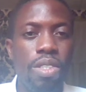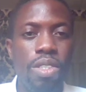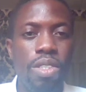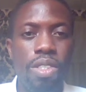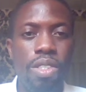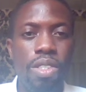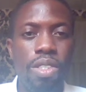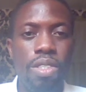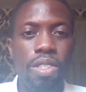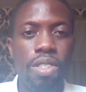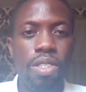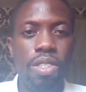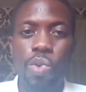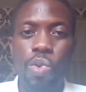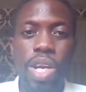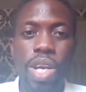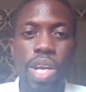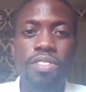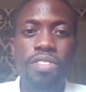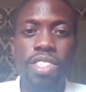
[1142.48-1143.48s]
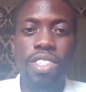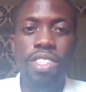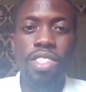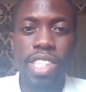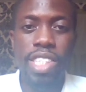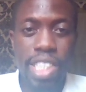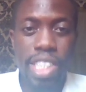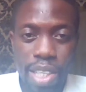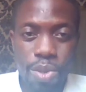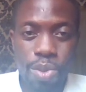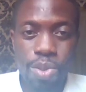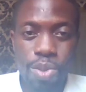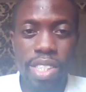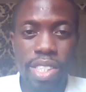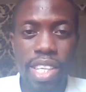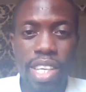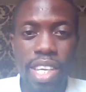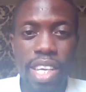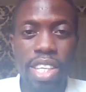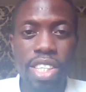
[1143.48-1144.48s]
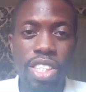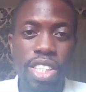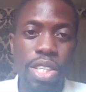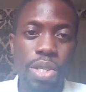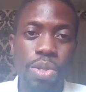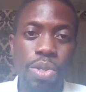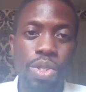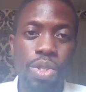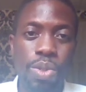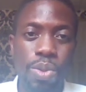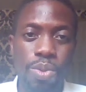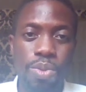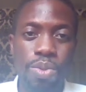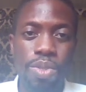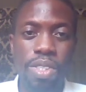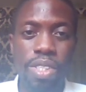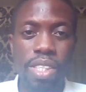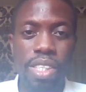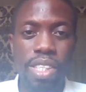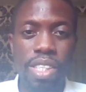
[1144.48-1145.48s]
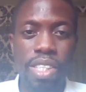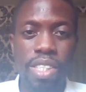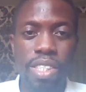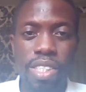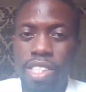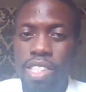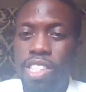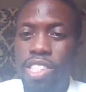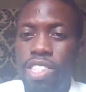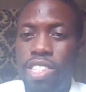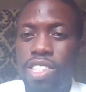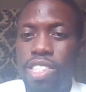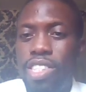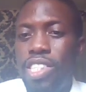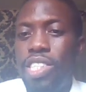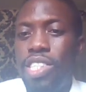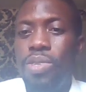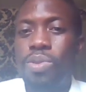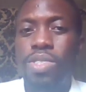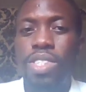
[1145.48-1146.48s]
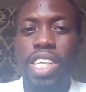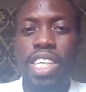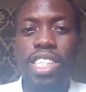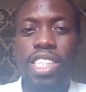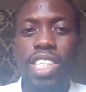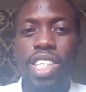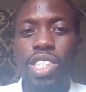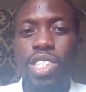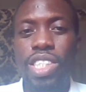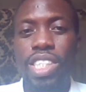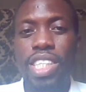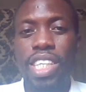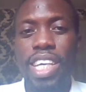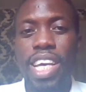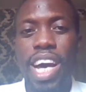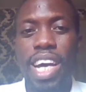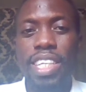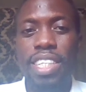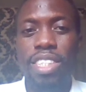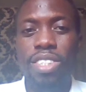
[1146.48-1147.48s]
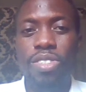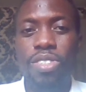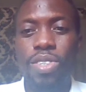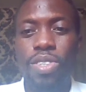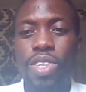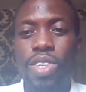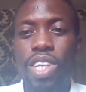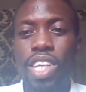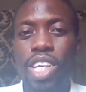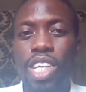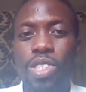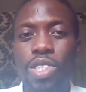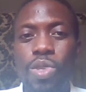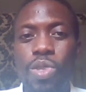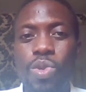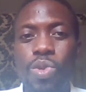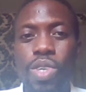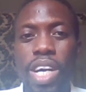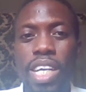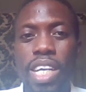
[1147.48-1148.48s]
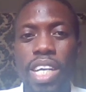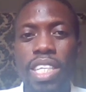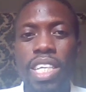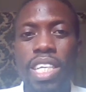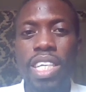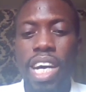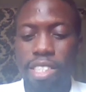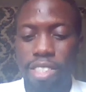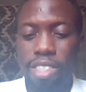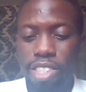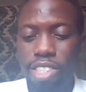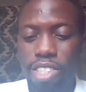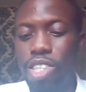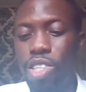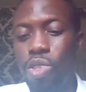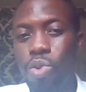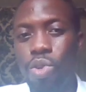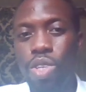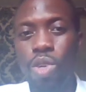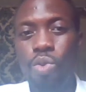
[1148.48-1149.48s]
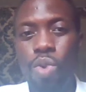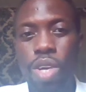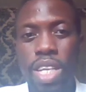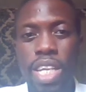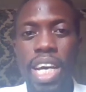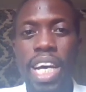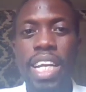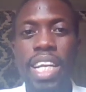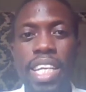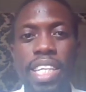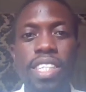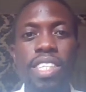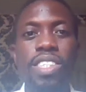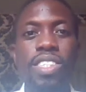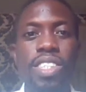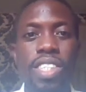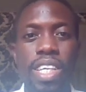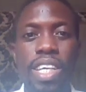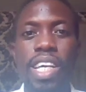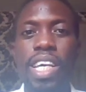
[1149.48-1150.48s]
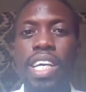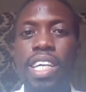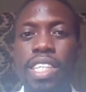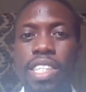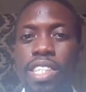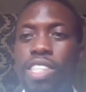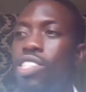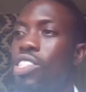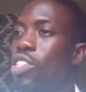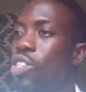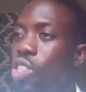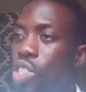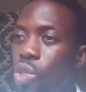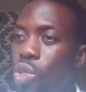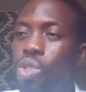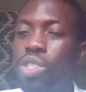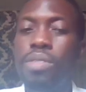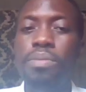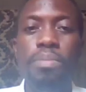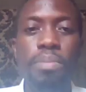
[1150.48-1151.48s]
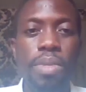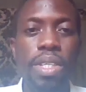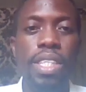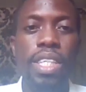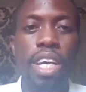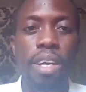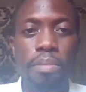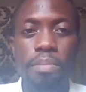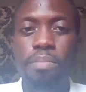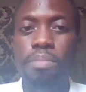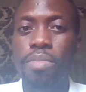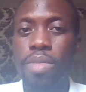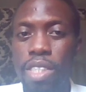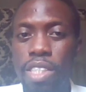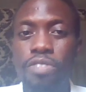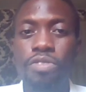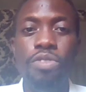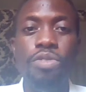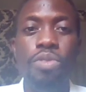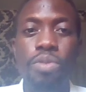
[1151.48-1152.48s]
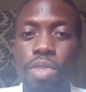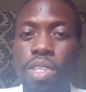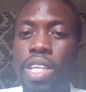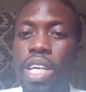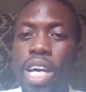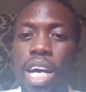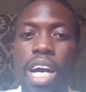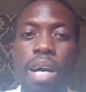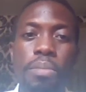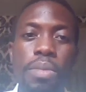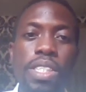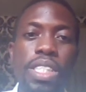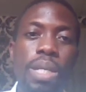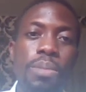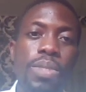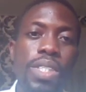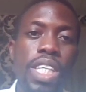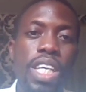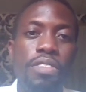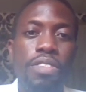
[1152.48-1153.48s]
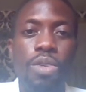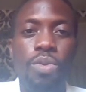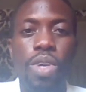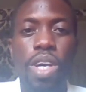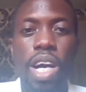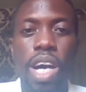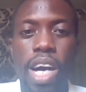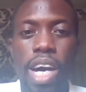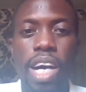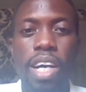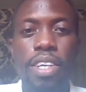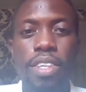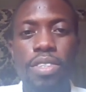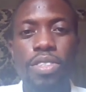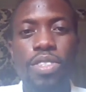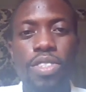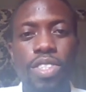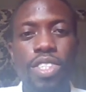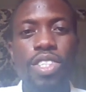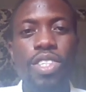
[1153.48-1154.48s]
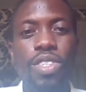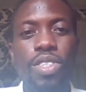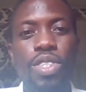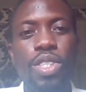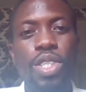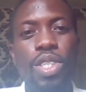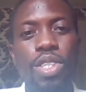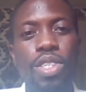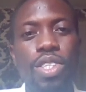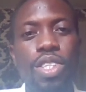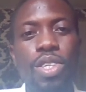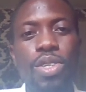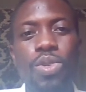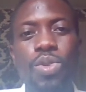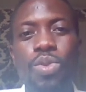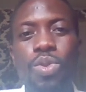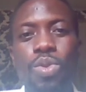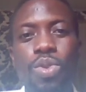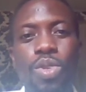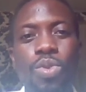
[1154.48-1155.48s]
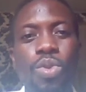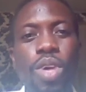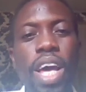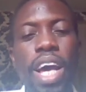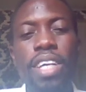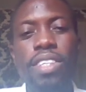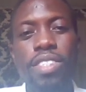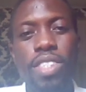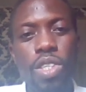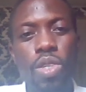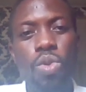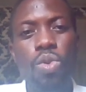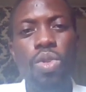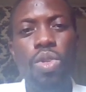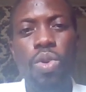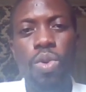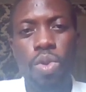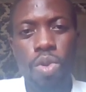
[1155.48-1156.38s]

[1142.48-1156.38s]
they could have seduced the angels too. Seduce the angels in the garden. So let's look at, and since they know the way they are ladies, they seduce them, amaze themselves the way, ah, see you, the way I see you,